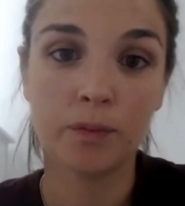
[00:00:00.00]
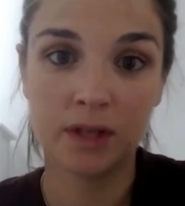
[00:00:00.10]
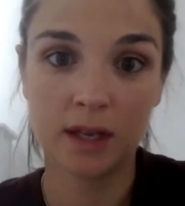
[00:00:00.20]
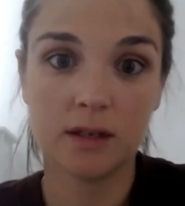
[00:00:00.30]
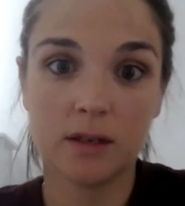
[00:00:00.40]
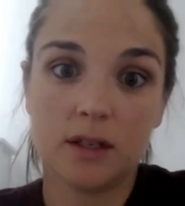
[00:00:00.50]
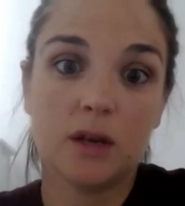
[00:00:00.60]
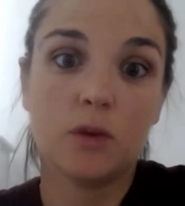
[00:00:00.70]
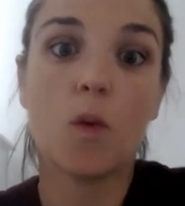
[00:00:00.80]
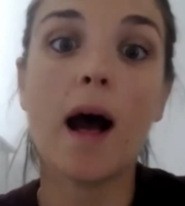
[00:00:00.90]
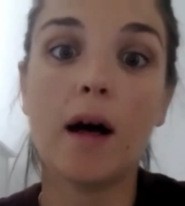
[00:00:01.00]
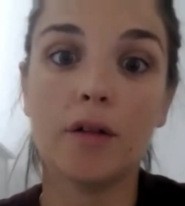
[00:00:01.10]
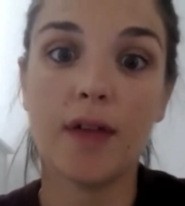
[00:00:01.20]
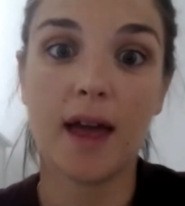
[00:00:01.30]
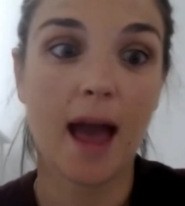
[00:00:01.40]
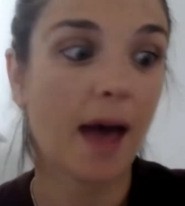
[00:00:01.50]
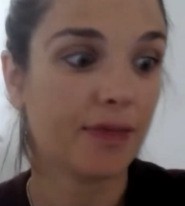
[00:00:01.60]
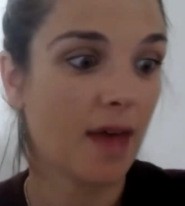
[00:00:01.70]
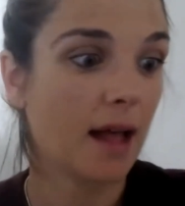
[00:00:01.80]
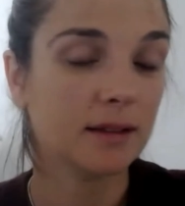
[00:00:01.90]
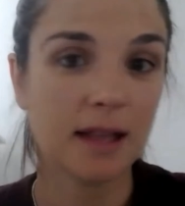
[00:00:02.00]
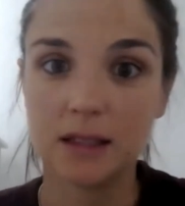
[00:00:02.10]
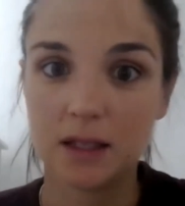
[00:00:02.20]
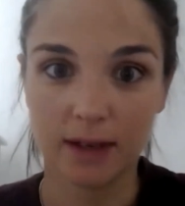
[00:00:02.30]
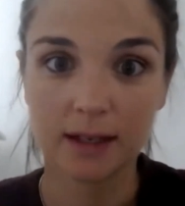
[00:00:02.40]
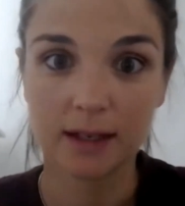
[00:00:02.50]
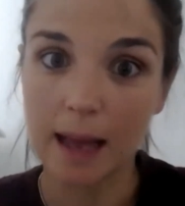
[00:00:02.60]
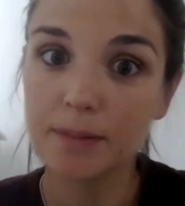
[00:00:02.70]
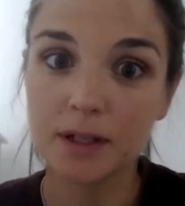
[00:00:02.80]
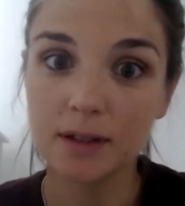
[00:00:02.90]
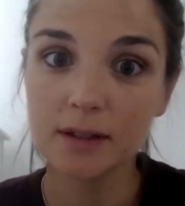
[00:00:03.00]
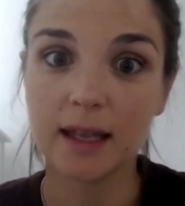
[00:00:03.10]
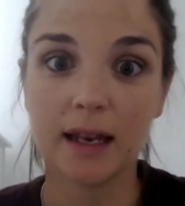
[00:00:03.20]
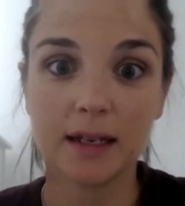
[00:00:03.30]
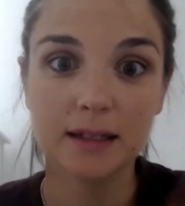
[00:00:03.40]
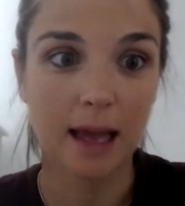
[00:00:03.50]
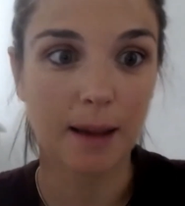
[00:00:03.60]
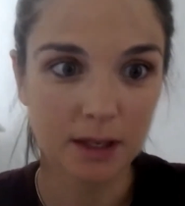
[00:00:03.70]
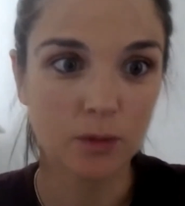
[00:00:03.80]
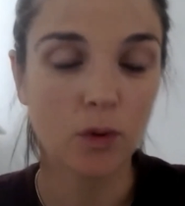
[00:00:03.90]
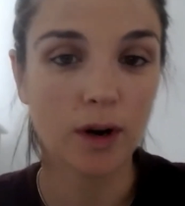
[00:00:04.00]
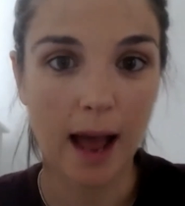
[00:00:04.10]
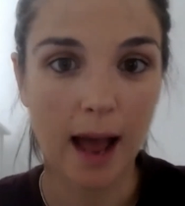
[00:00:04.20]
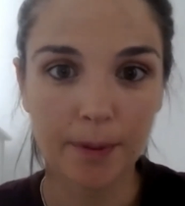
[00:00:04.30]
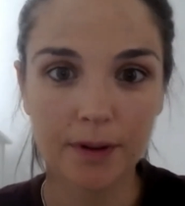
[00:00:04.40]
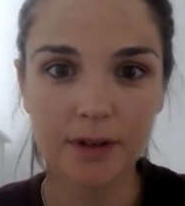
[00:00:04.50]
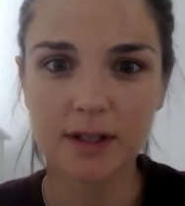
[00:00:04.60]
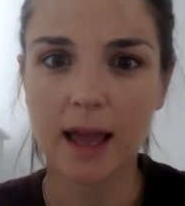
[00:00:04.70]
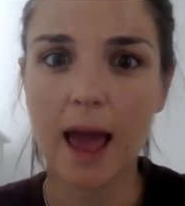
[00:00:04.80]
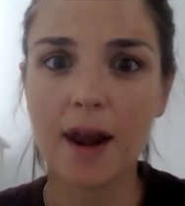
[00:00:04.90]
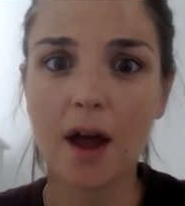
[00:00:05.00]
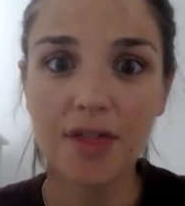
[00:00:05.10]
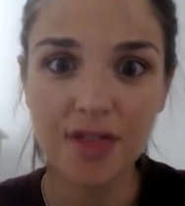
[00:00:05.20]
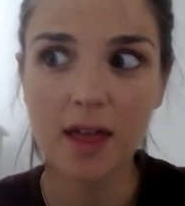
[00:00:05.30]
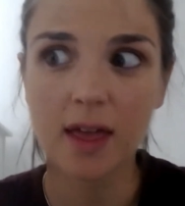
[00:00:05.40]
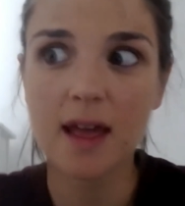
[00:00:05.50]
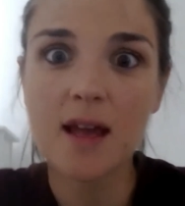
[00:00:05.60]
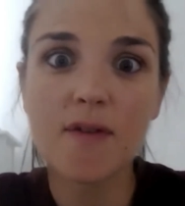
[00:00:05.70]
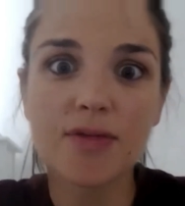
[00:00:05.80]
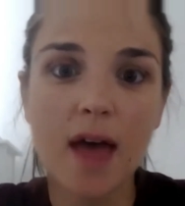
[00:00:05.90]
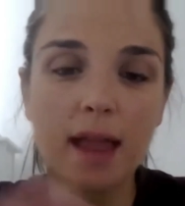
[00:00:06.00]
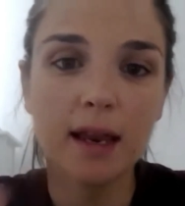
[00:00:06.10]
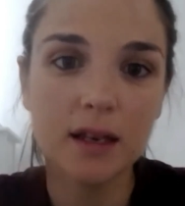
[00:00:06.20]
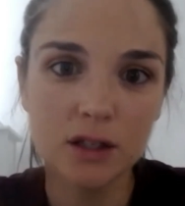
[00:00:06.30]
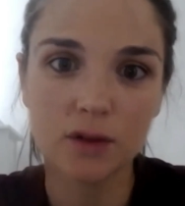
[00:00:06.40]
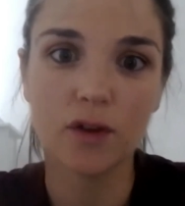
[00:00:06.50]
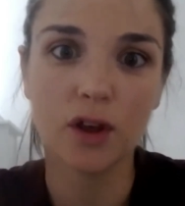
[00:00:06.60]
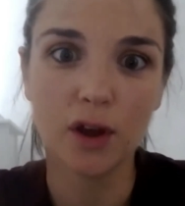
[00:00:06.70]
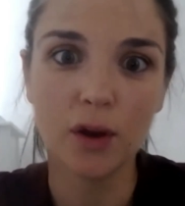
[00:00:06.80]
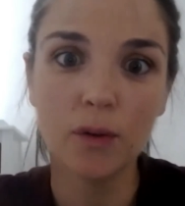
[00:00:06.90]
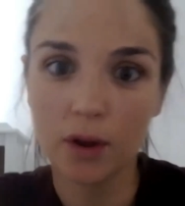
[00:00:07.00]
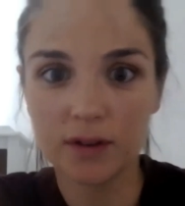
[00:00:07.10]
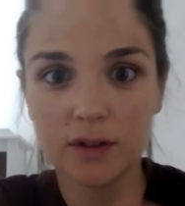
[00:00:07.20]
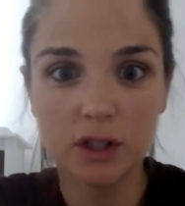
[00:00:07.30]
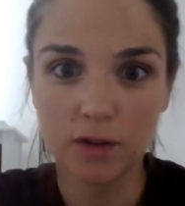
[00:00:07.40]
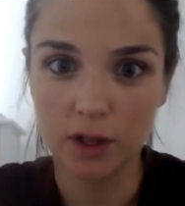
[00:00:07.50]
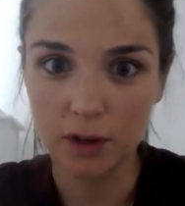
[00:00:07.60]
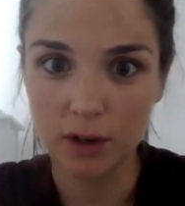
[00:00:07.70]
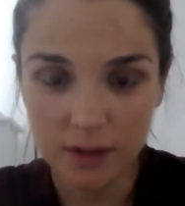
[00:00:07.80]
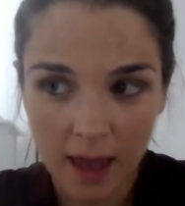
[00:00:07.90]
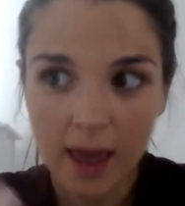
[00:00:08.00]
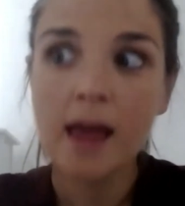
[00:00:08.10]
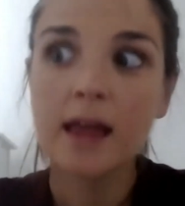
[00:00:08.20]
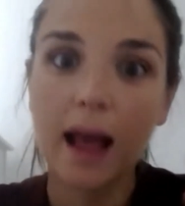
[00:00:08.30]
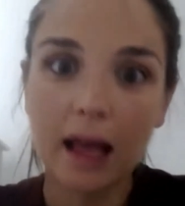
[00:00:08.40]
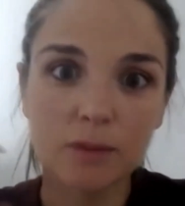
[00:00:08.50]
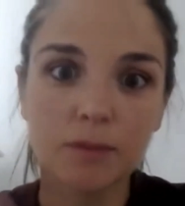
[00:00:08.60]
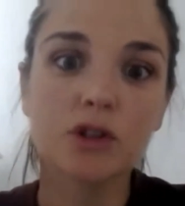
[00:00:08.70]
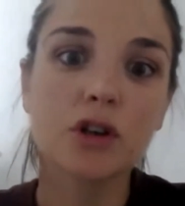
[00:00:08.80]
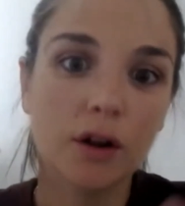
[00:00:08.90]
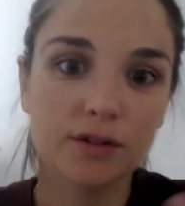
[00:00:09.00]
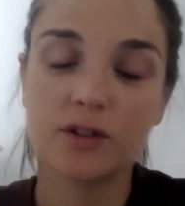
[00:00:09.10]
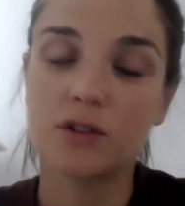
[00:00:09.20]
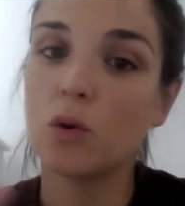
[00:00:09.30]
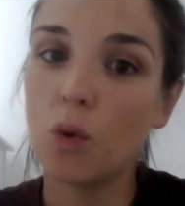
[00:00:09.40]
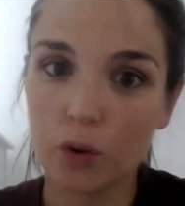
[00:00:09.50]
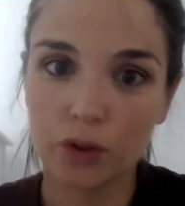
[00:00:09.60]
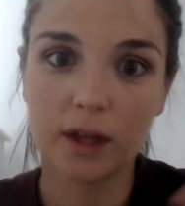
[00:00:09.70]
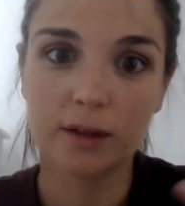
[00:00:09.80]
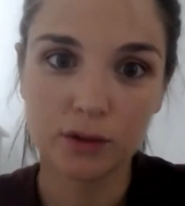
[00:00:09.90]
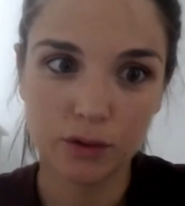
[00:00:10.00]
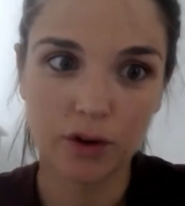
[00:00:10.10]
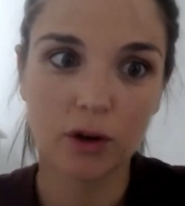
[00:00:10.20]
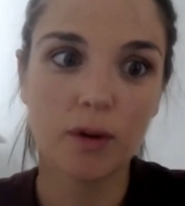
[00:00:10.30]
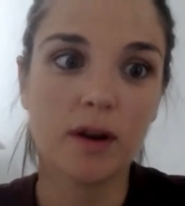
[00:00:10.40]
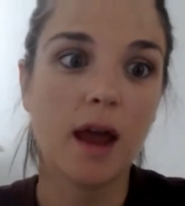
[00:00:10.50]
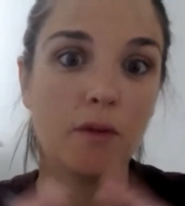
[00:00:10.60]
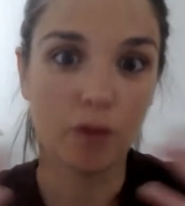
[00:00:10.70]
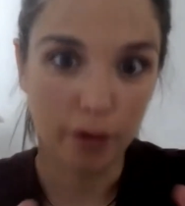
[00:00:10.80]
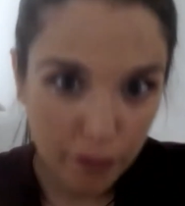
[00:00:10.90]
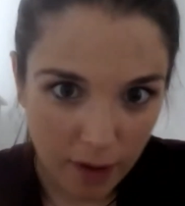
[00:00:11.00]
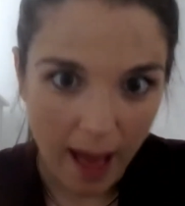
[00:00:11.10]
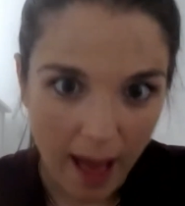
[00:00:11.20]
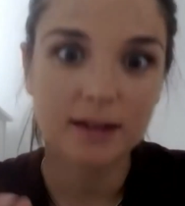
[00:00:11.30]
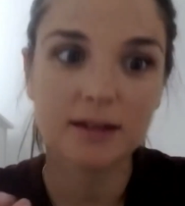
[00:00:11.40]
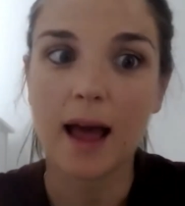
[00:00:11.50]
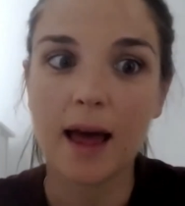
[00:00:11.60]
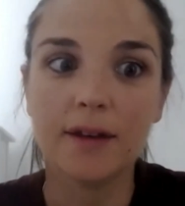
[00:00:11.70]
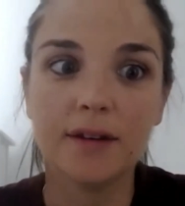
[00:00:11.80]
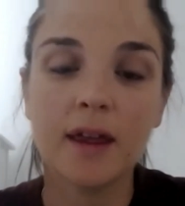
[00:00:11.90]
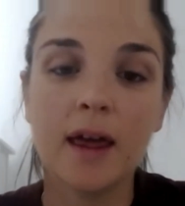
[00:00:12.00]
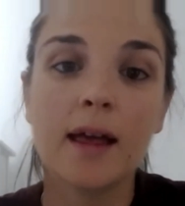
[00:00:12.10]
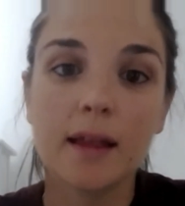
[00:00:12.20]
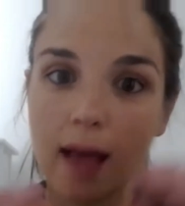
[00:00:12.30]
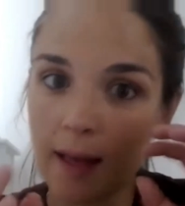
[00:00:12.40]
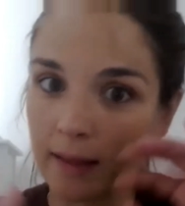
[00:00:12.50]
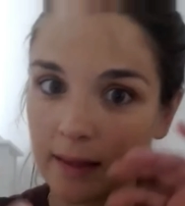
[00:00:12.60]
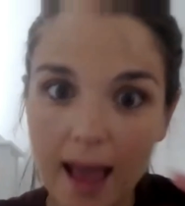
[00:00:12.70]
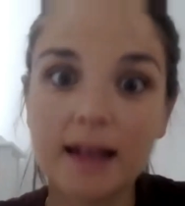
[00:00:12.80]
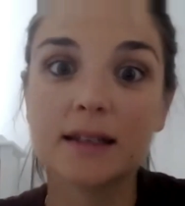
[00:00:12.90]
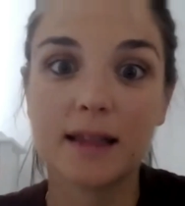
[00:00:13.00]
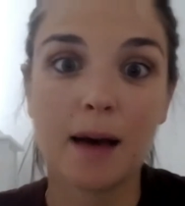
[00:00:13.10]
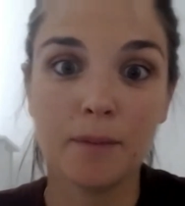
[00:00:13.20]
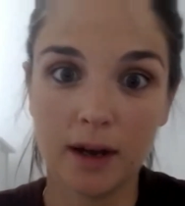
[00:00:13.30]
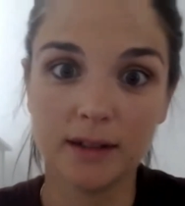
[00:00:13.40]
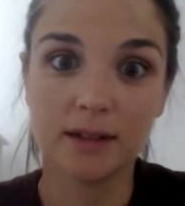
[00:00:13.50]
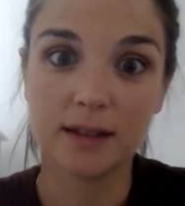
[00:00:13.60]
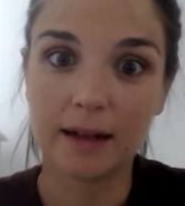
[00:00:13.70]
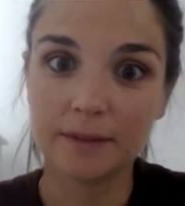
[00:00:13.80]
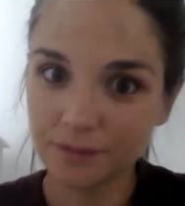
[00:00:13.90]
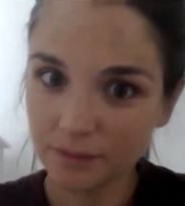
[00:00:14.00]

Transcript: did did well they had that sense of acceptance they'd accepted what had happened and i think even that interview those interviews gave them a chance to talk things through and, and reflect and and get into that mindset